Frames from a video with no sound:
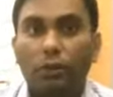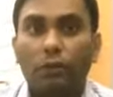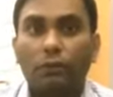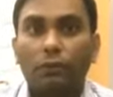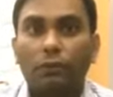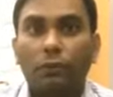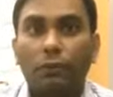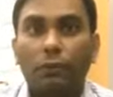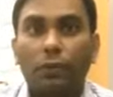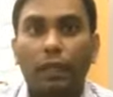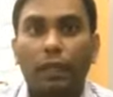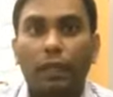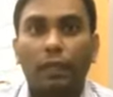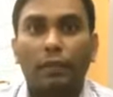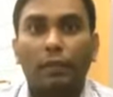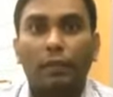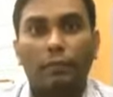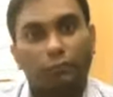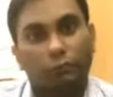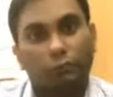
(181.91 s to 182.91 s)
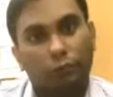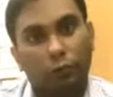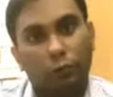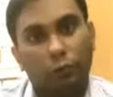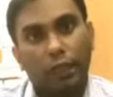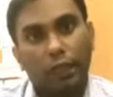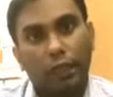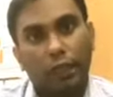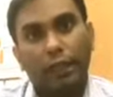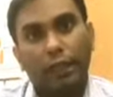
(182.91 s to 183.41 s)
if you look at it
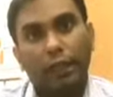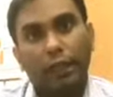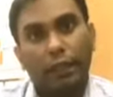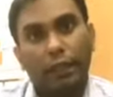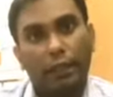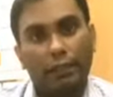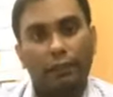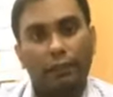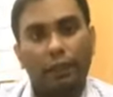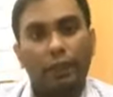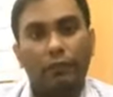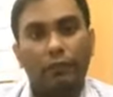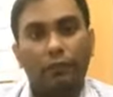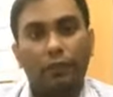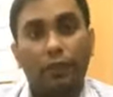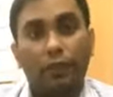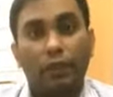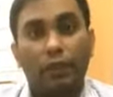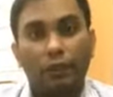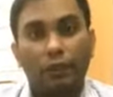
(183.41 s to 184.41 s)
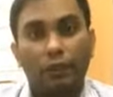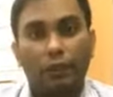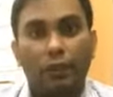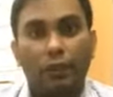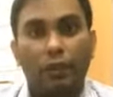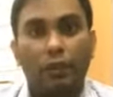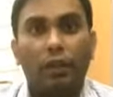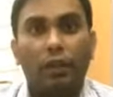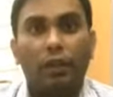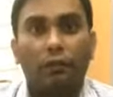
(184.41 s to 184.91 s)
for the airline as well as for the
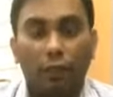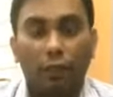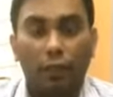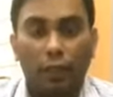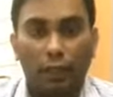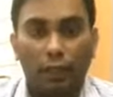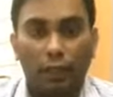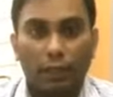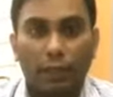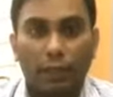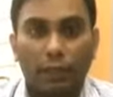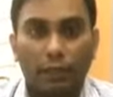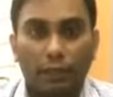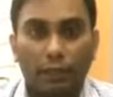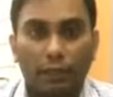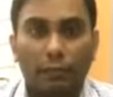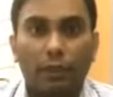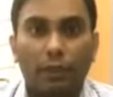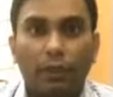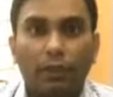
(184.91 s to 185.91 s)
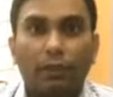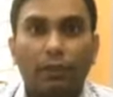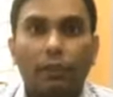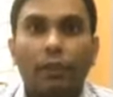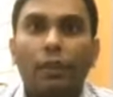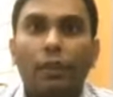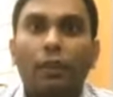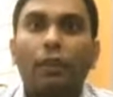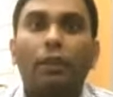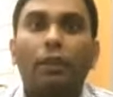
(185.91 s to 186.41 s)
industry. For us
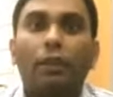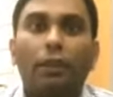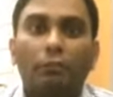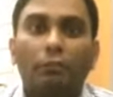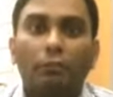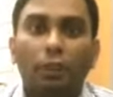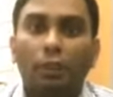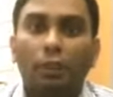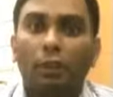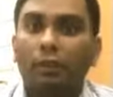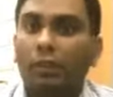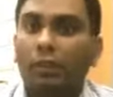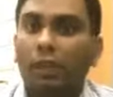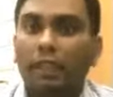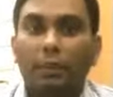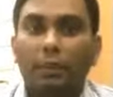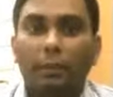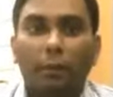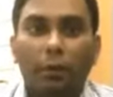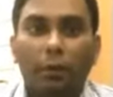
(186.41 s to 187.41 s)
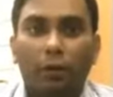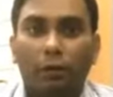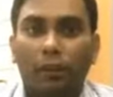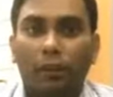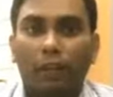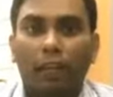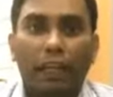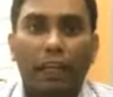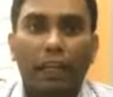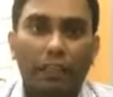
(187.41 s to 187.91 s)
customers, less
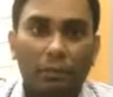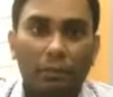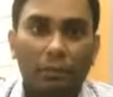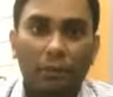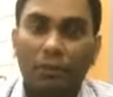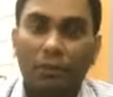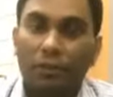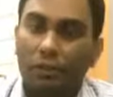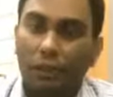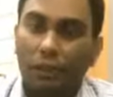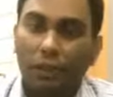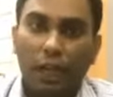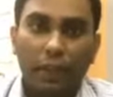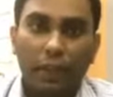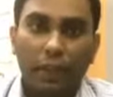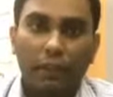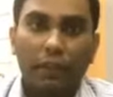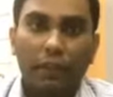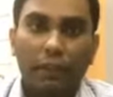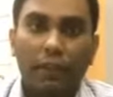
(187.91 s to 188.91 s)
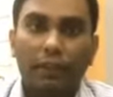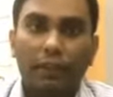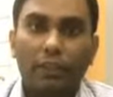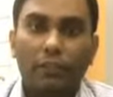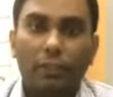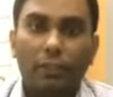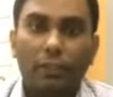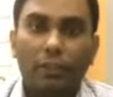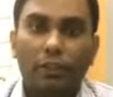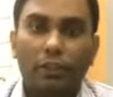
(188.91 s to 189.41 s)
amount of airlines means higher
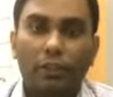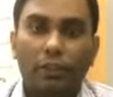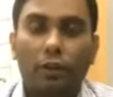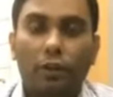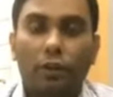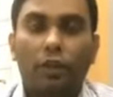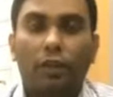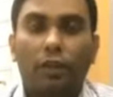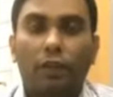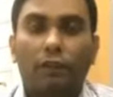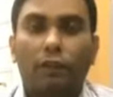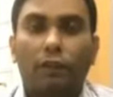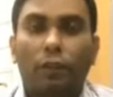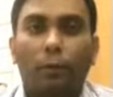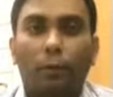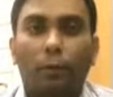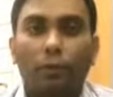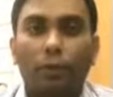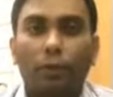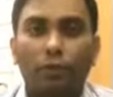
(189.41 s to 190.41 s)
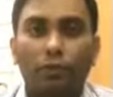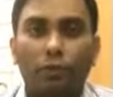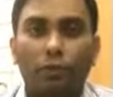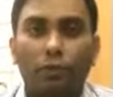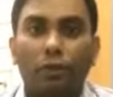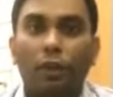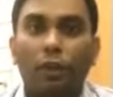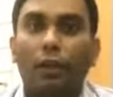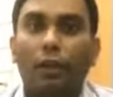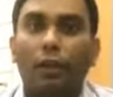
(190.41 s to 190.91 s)
tickets because there's not enough
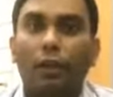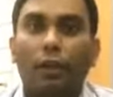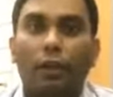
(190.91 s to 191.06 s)
competition.